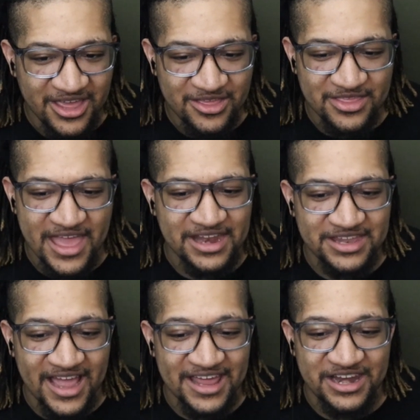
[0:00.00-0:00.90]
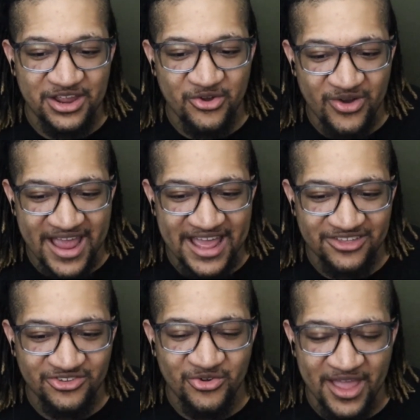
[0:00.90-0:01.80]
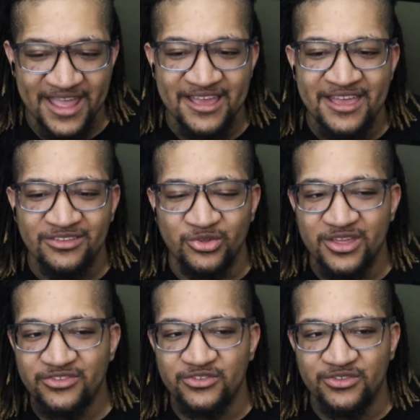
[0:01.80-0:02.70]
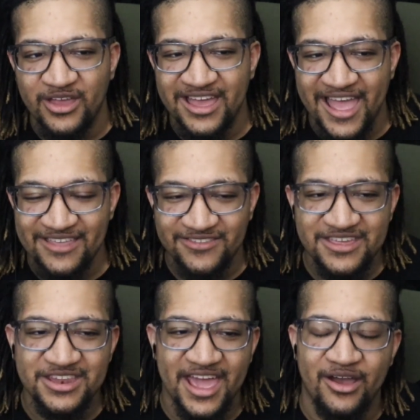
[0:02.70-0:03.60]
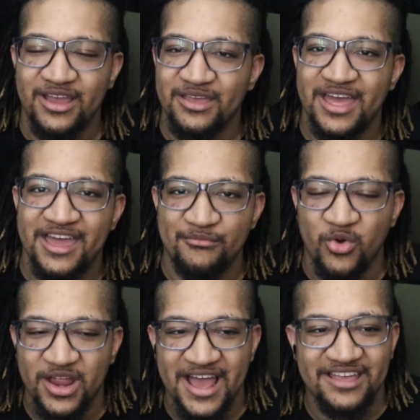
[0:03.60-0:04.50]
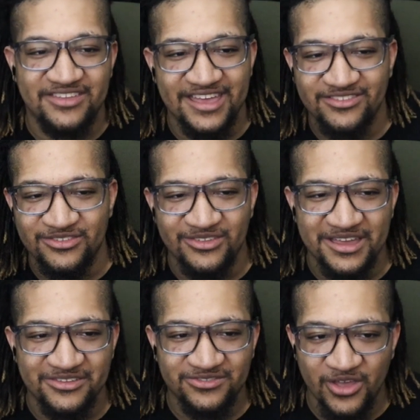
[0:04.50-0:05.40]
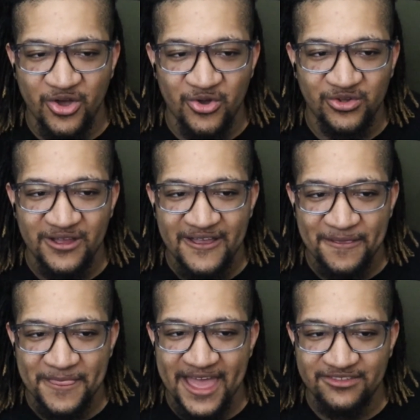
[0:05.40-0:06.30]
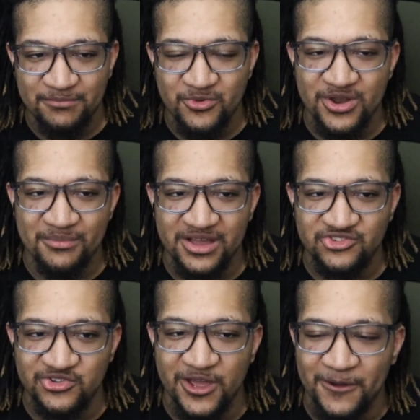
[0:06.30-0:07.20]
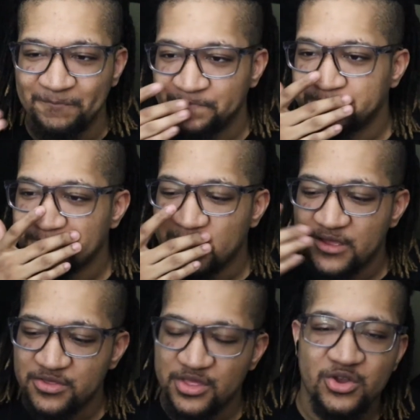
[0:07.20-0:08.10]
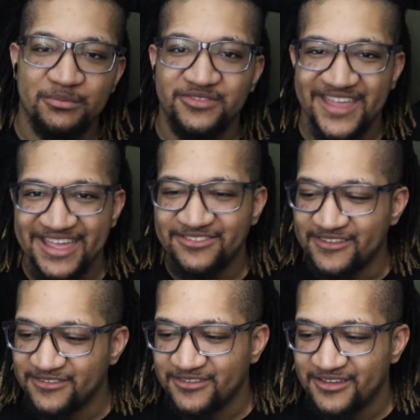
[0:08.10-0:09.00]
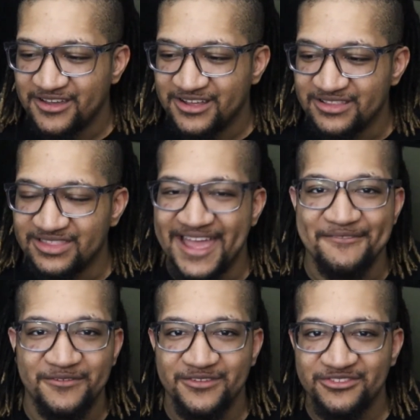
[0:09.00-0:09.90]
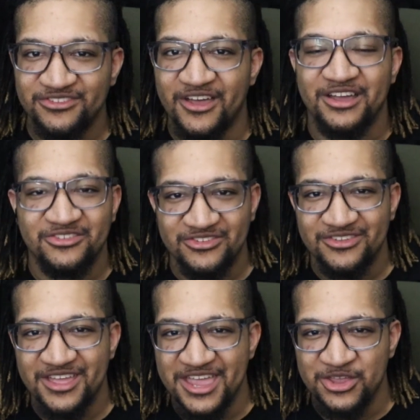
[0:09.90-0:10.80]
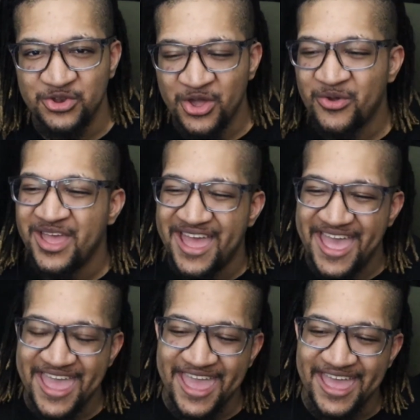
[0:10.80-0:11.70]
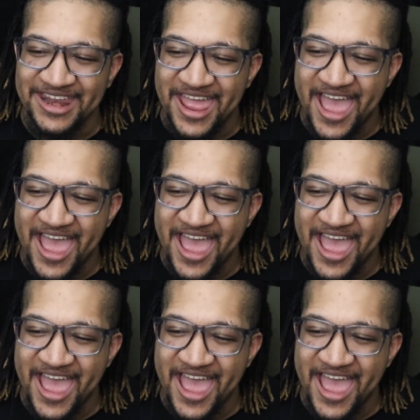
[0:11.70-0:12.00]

that died in a crash. Okay, so this is, I see now, again, I have more context. This is like a song that's pretty much, you know, circumstances, life sucks, and you know, and